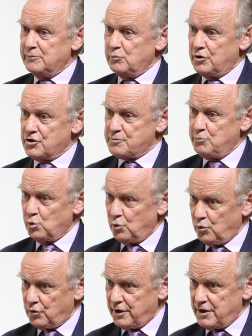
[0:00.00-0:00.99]
We're a small
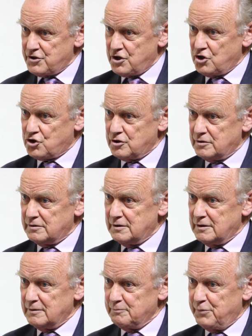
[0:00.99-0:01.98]
organization,
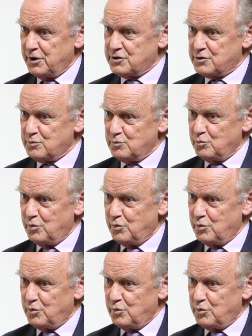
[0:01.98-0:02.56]
but